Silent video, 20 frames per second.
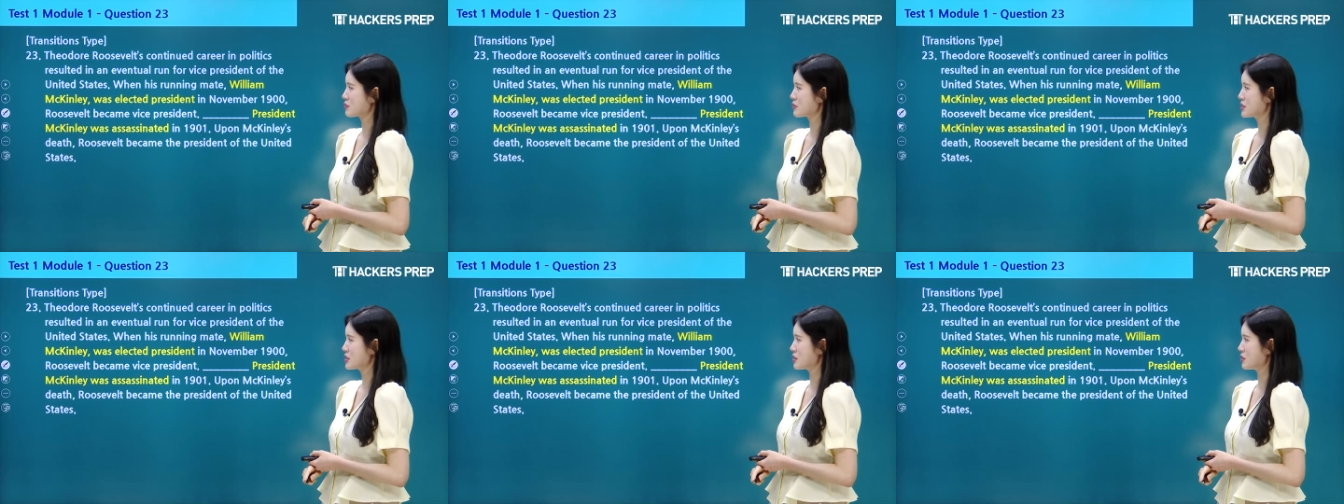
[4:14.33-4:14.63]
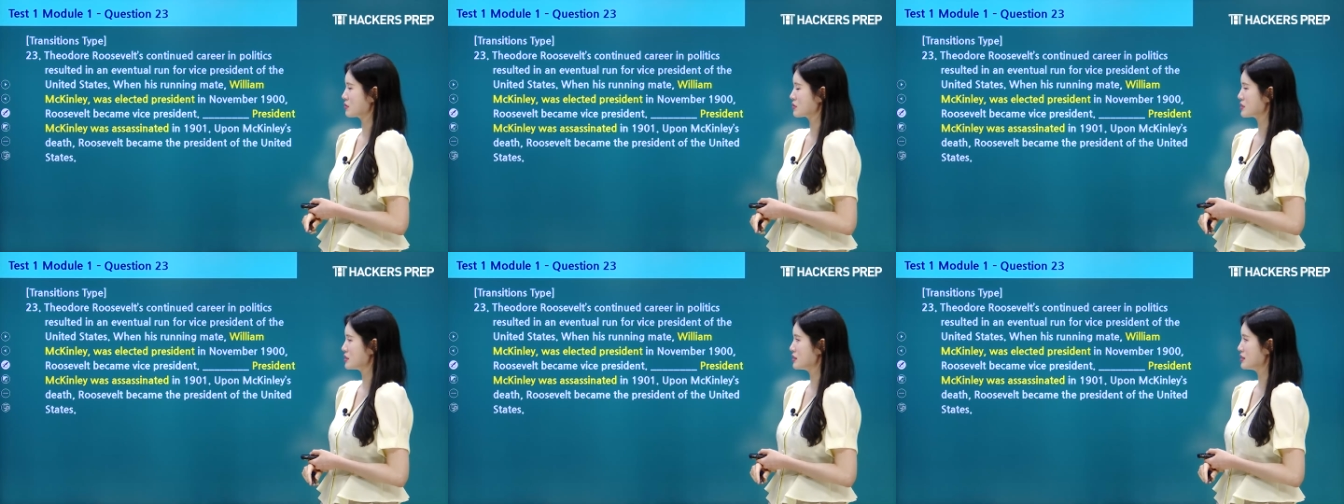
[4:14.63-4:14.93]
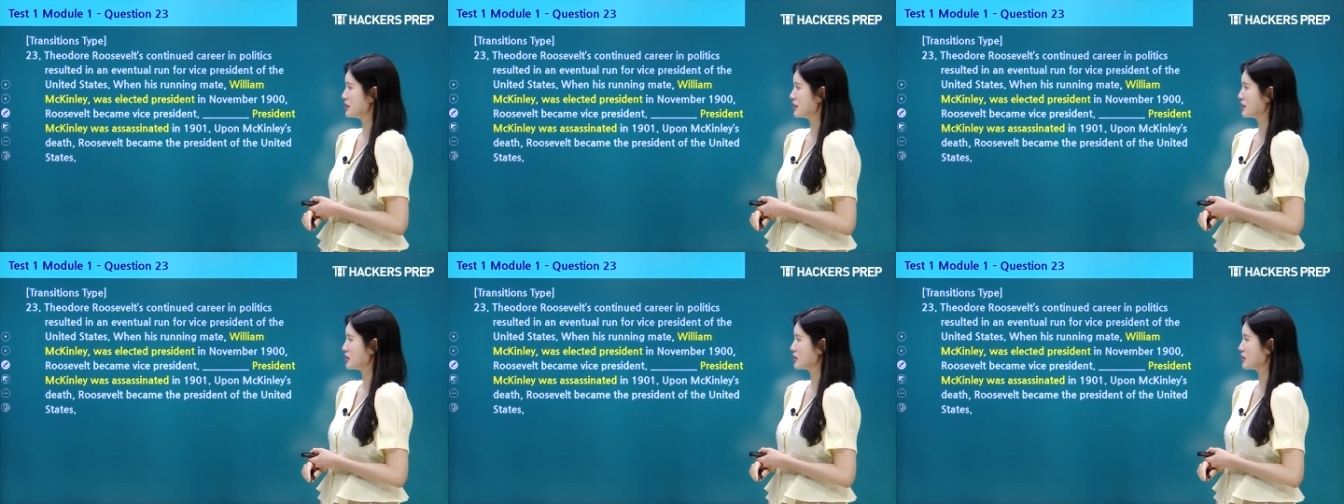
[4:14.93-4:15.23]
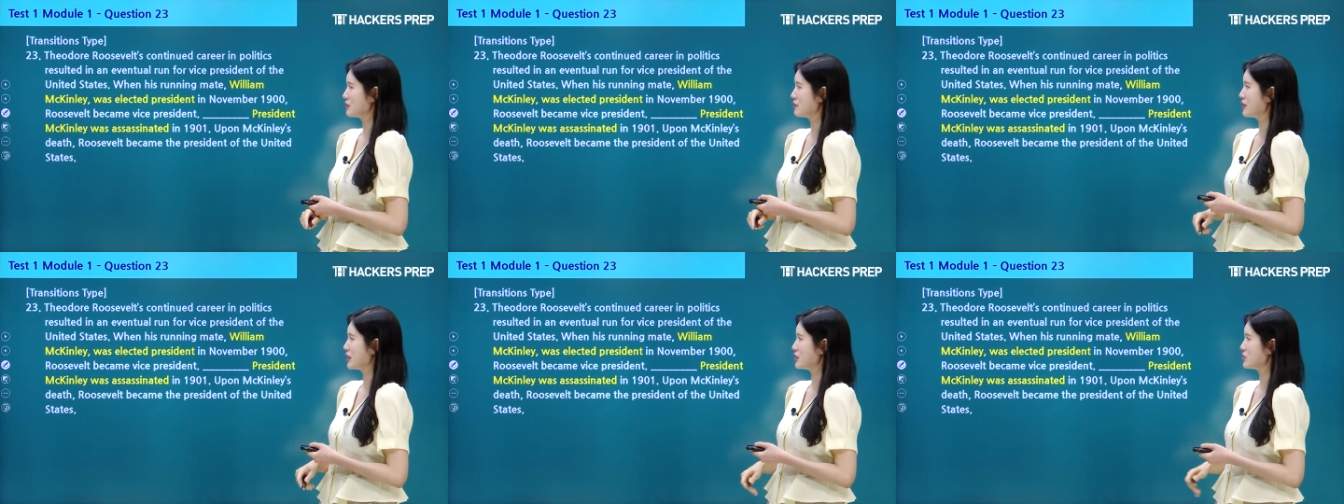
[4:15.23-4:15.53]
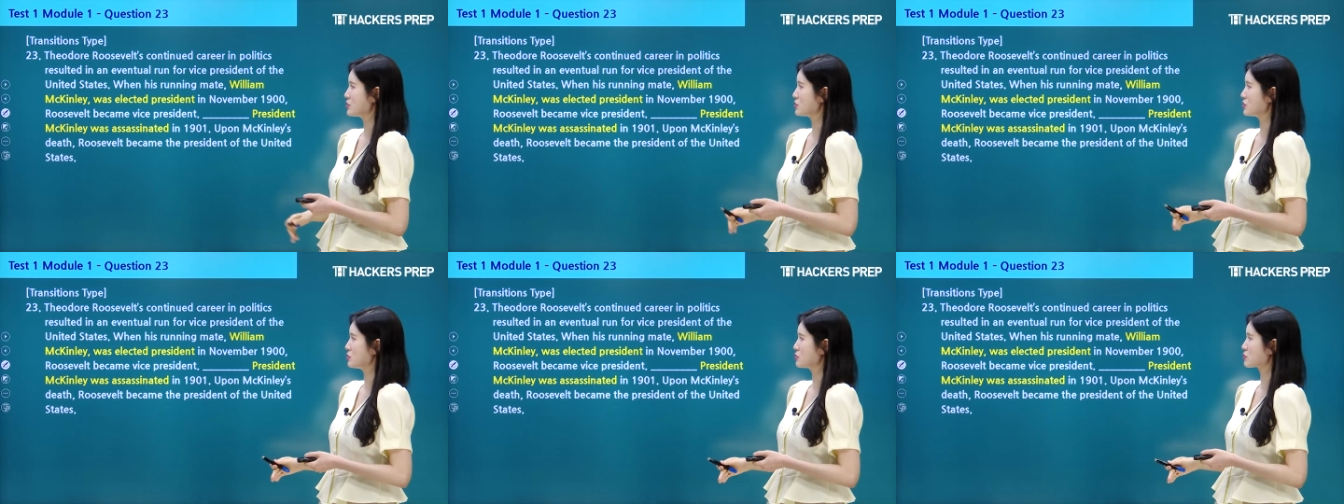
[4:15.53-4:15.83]
resulted in an
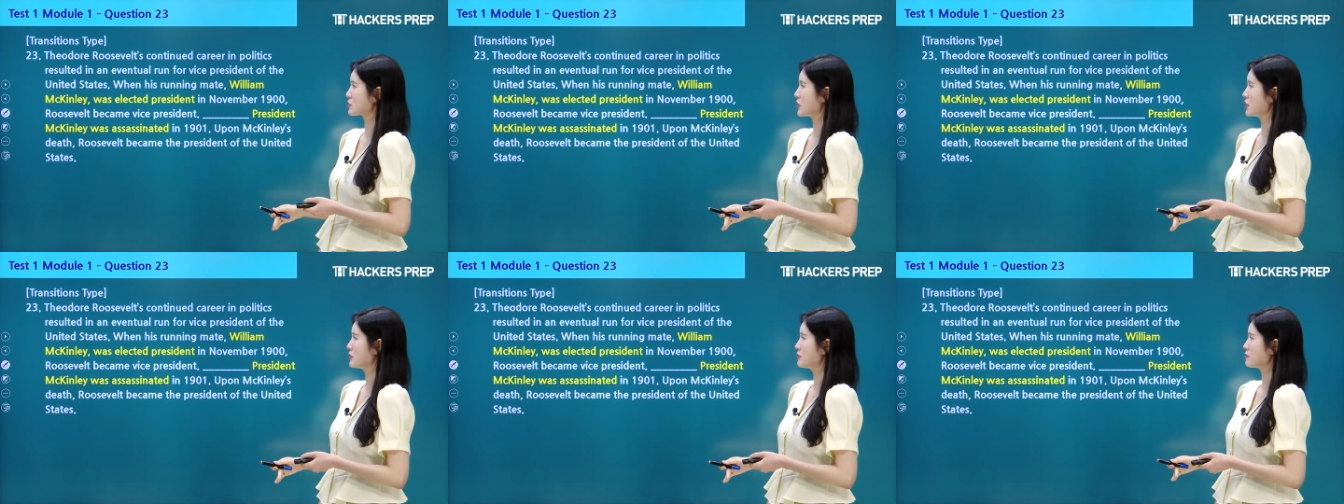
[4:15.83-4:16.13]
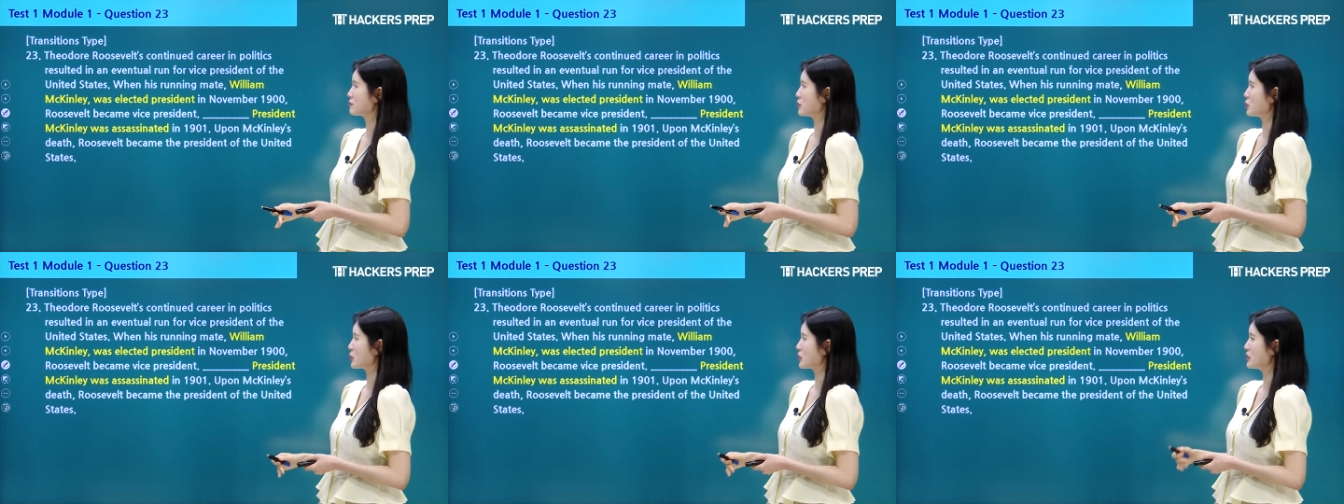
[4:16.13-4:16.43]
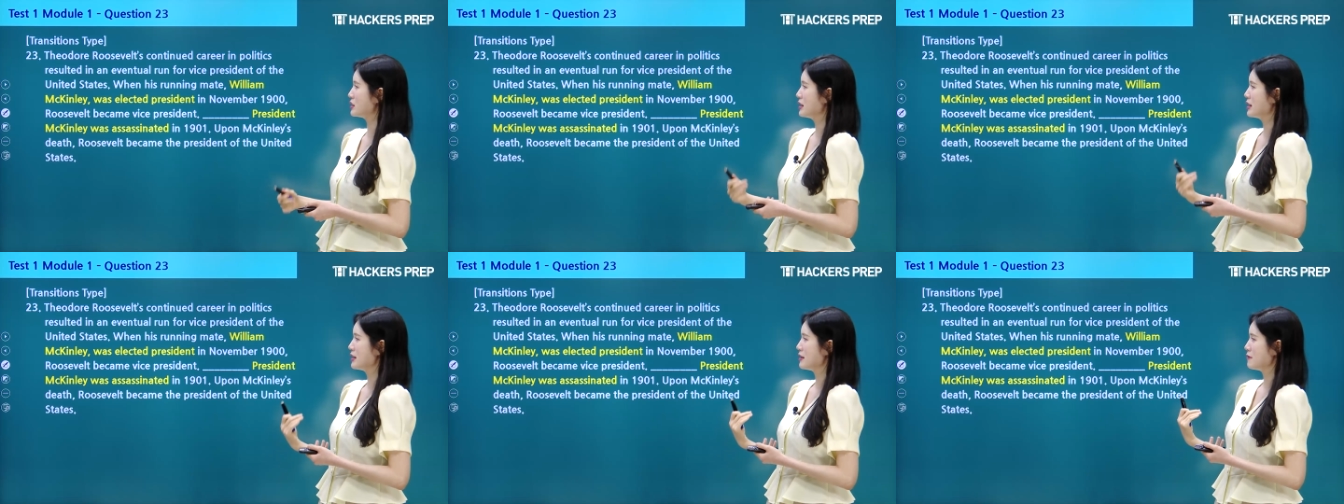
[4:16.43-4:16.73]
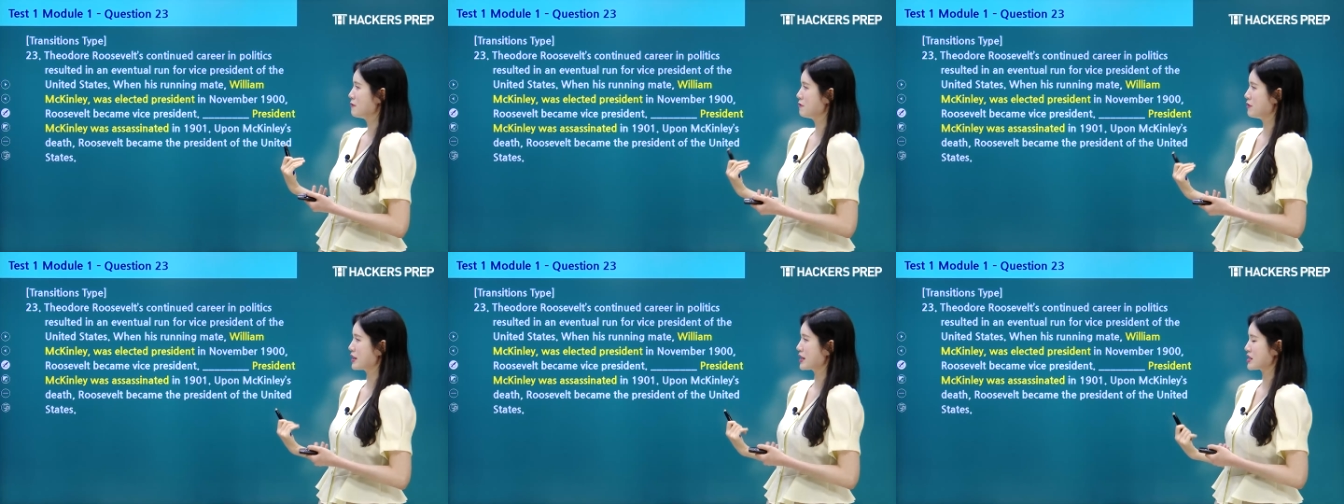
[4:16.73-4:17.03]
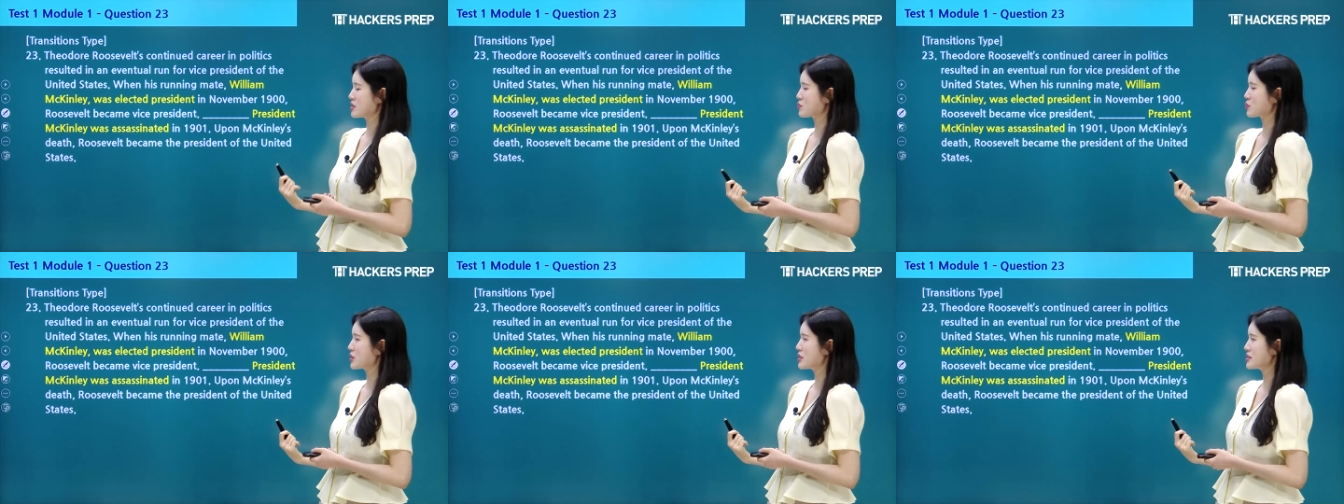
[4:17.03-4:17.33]
eventual run for
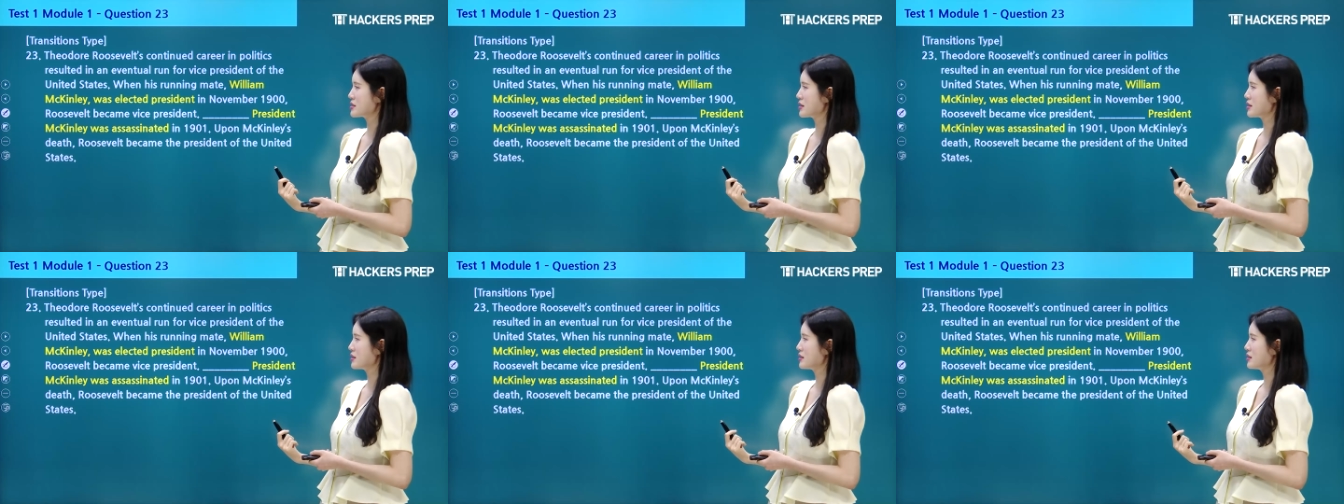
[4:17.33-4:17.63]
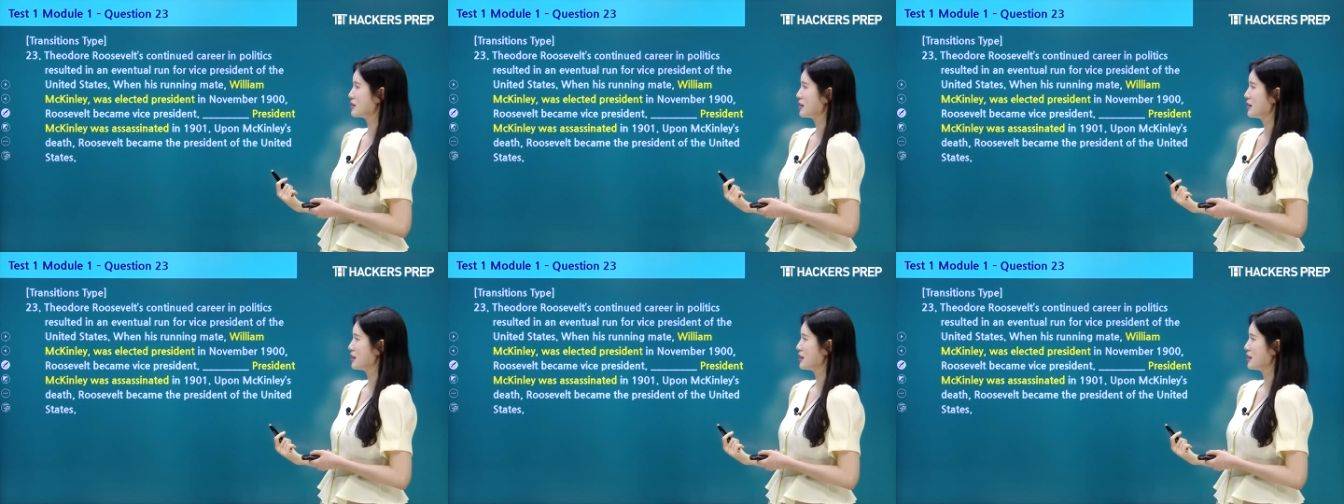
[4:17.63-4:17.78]
vice president